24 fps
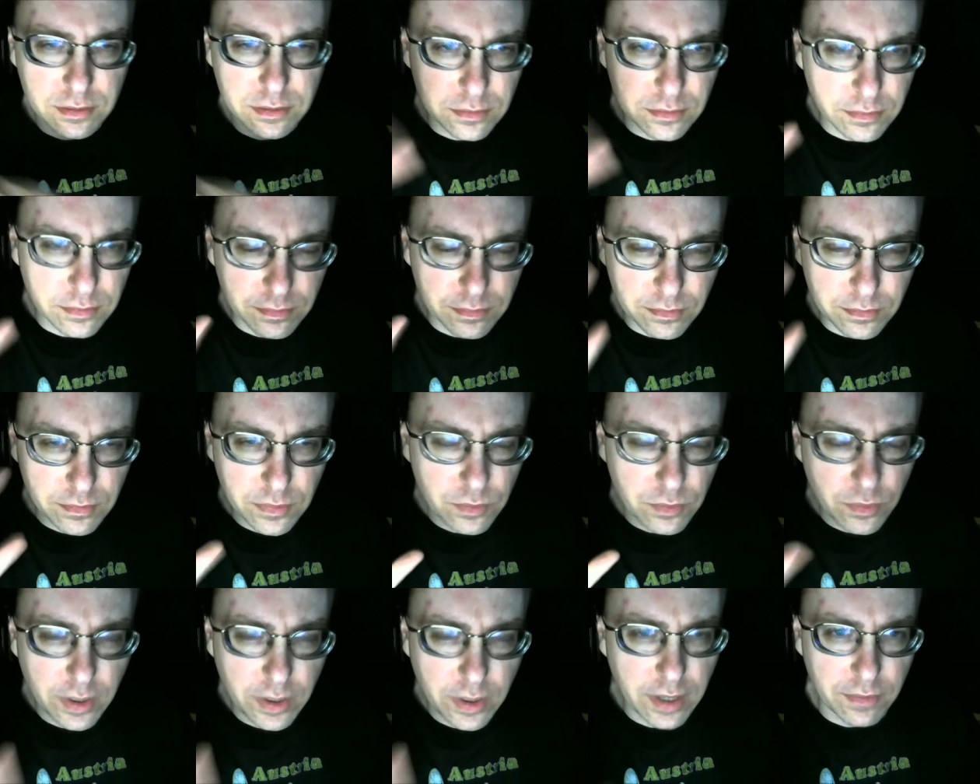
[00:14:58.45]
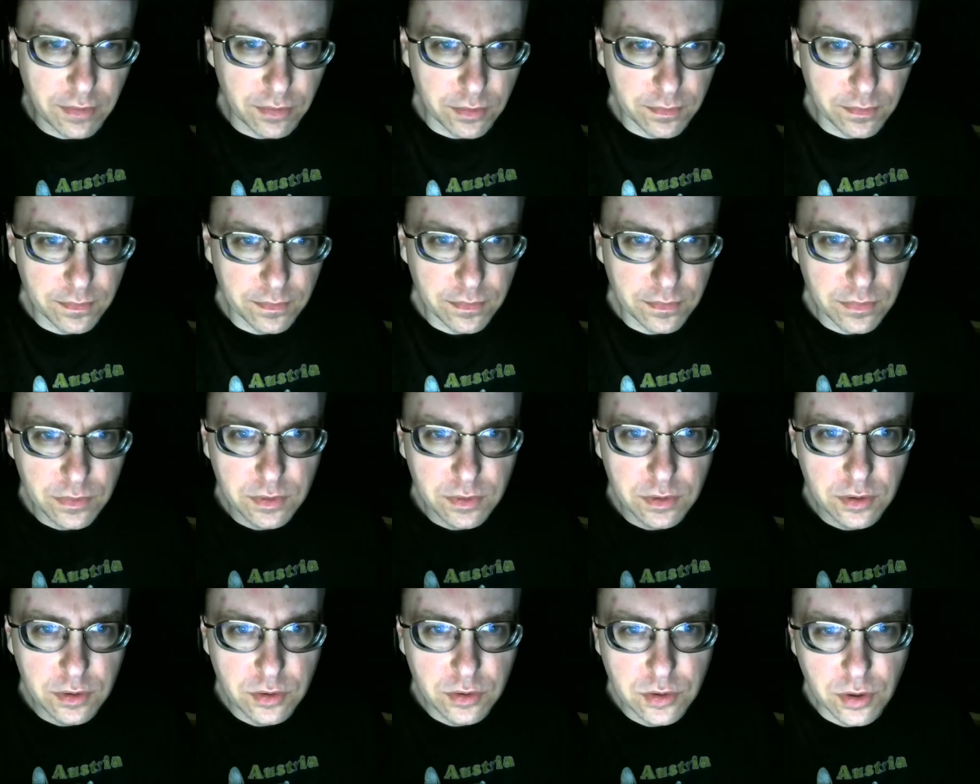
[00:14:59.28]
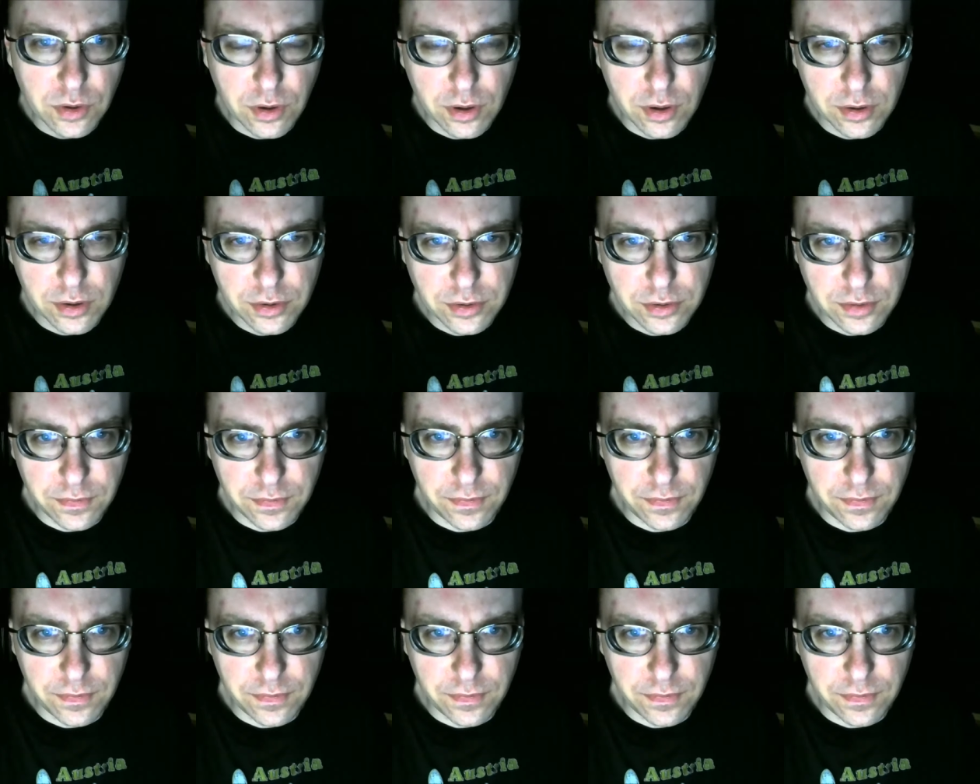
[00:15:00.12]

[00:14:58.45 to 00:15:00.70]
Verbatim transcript: or whatever. Those are articles of